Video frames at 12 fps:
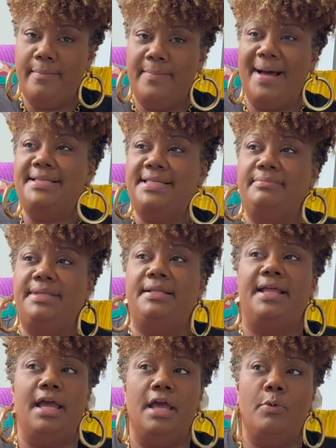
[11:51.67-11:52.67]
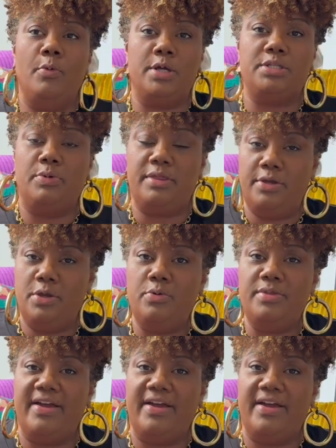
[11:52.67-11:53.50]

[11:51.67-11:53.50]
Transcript: Buy something that works with you,